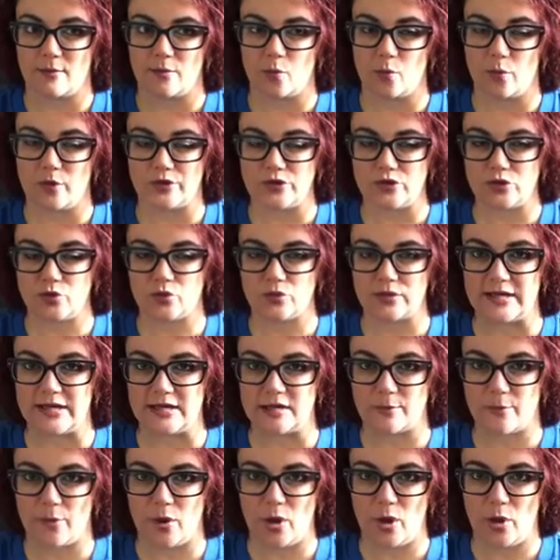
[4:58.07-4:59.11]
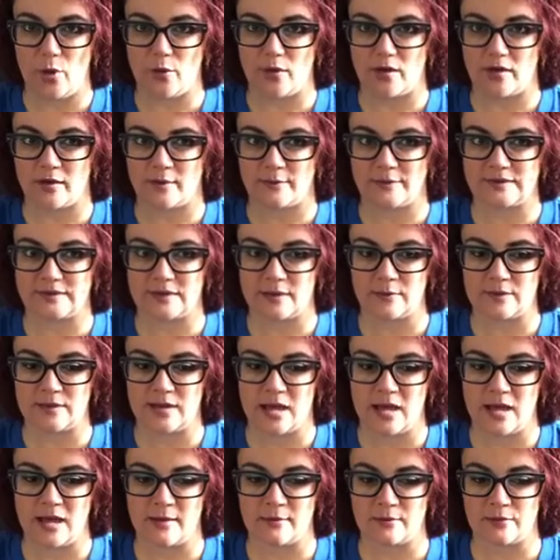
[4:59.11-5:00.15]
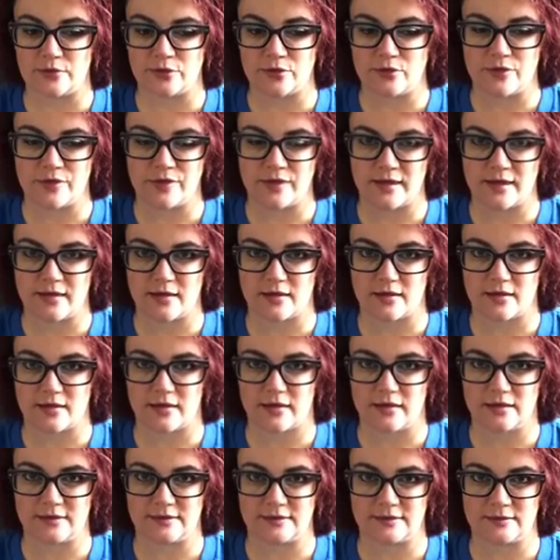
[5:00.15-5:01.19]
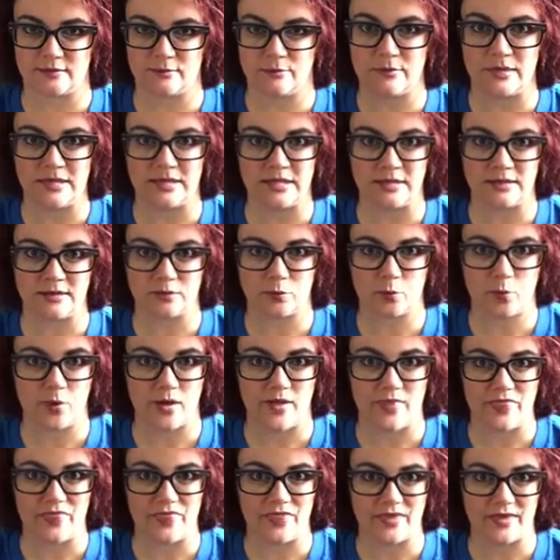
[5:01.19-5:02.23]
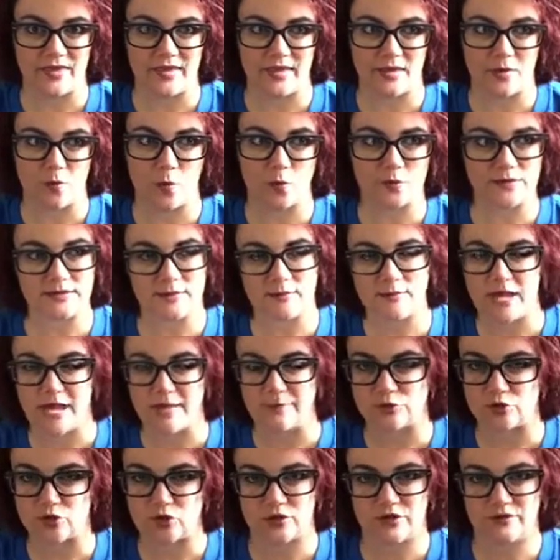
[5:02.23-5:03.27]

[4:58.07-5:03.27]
When you read a poem, sometimes you think it means one thing, or sometimes you're